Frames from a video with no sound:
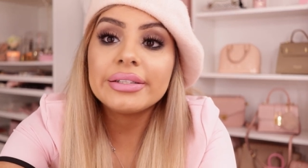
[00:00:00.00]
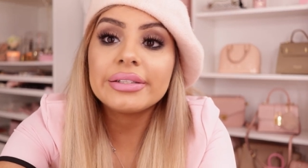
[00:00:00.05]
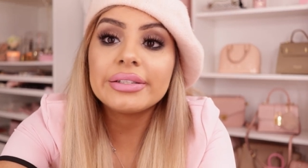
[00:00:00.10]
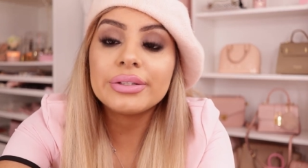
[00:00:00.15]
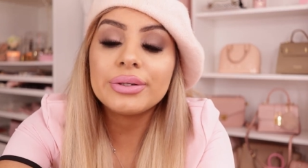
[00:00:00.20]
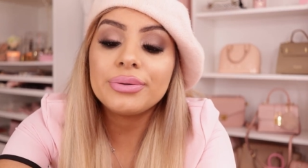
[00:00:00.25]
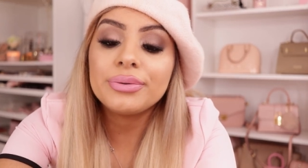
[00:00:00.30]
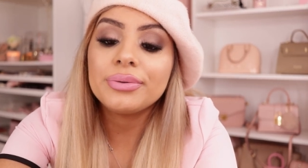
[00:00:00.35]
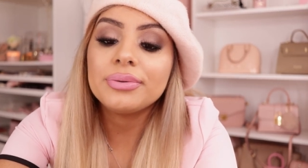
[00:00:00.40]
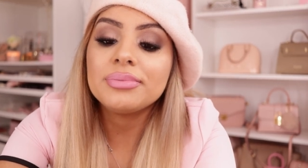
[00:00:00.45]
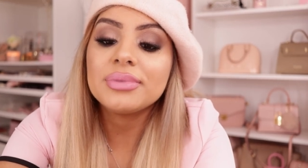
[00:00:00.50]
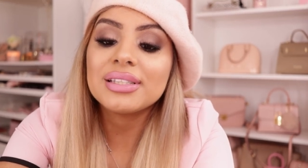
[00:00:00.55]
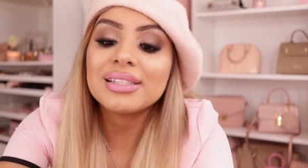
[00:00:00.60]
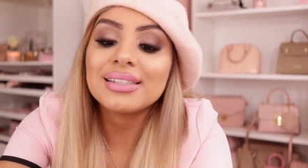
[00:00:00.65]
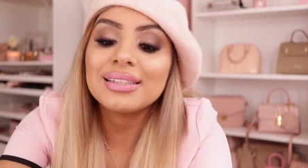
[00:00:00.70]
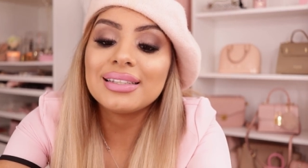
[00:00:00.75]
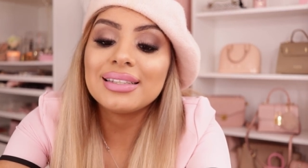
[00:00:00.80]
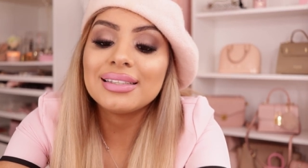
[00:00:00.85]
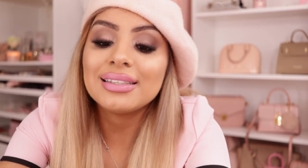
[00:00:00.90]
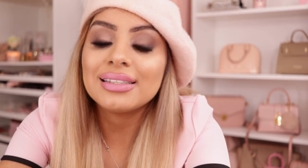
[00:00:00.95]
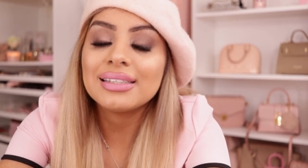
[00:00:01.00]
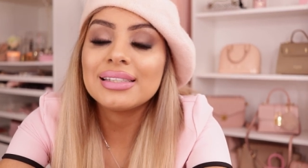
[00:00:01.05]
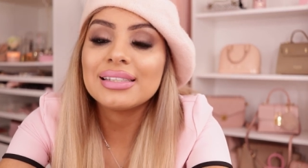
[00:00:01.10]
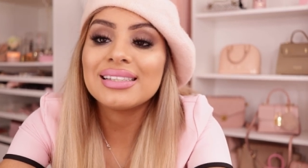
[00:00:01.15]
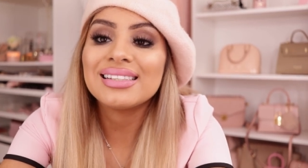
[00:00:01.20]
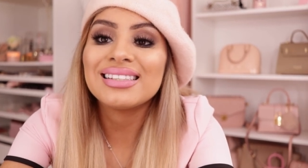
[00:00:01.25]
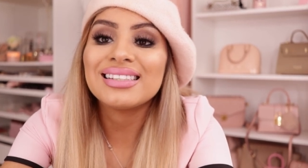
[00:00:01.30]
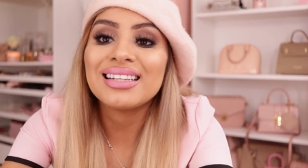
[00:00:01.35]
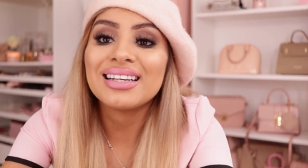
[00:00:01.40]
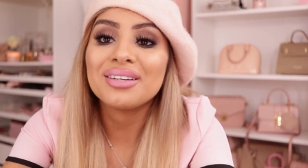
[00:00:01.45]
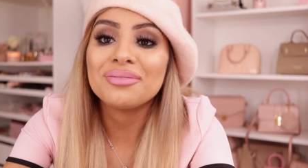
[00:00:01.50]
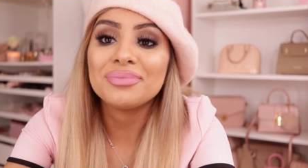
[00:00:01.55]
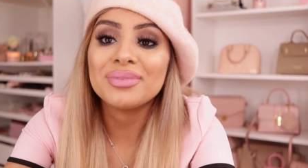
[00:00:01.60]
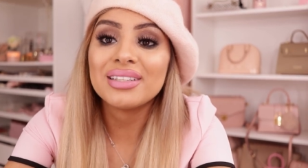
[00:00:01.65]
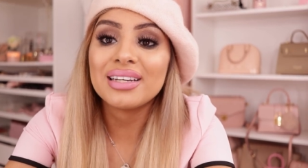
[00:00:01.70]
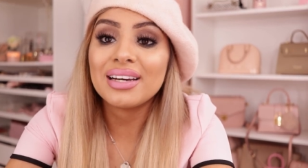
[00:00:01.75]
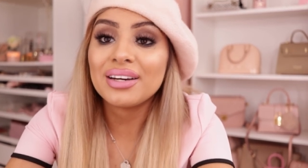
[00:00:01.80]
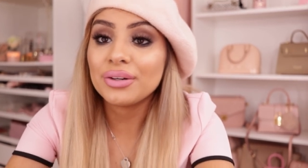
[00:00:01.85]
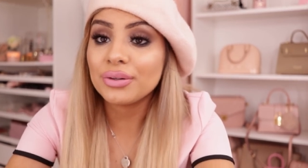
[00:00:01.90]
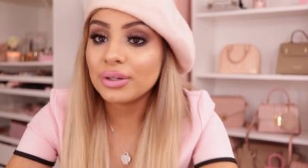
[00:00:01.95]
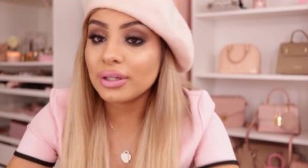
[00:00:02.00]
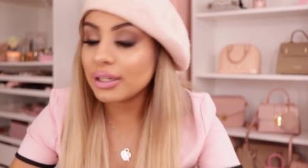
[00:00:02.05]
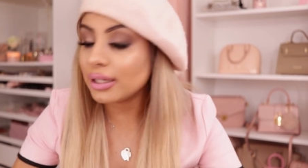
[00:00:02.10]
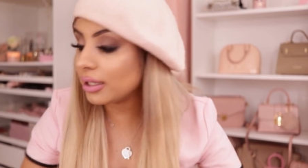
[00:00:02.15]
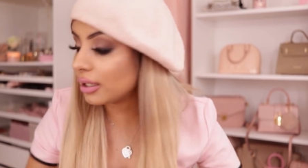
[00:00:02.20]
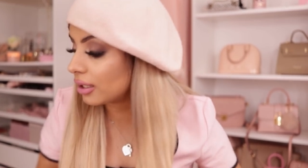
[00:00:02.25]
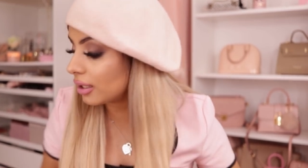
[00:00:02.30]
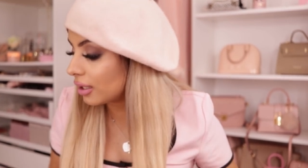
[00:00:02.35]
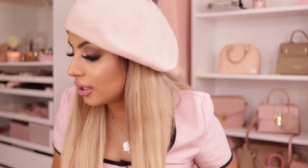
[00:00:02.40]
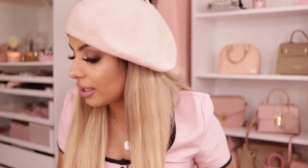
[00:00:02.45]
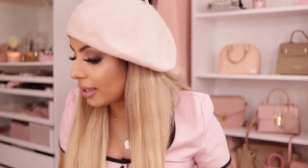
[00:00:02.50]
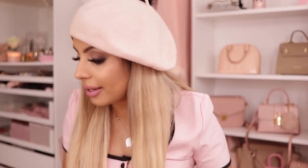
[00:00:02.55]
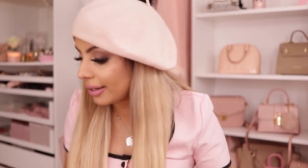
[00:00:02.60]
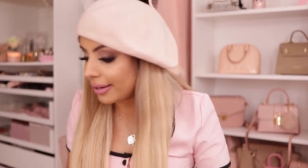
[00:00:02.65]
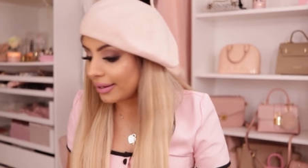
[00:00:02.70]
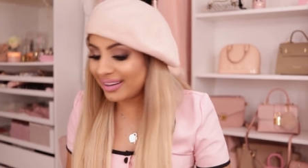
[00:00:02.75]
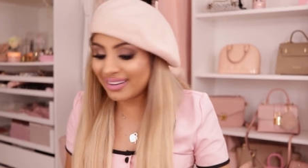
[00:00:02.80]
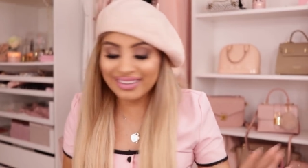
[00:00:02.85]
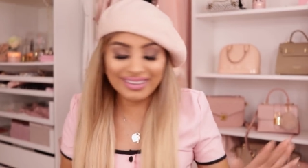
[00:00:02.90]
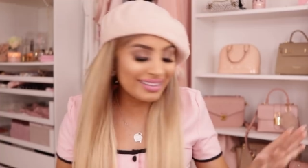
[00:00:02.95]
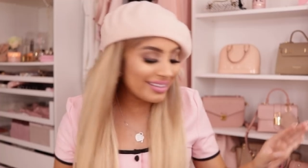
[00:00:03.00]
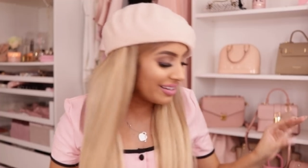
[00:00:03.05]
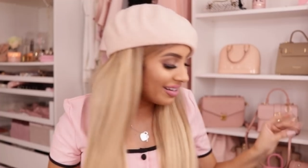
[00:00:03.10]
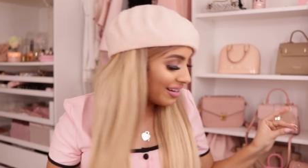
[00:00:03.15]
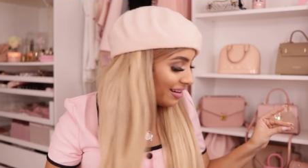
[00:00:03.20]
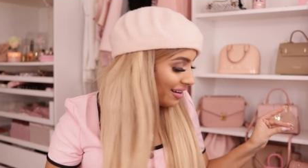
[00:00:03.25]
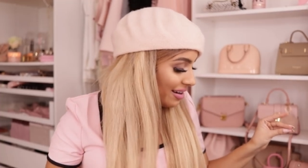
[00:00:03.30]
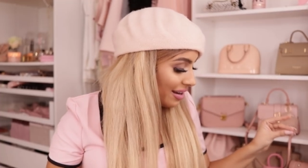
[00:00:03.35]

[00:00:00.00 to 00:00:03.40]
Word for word: So I'm just gonna set them down here and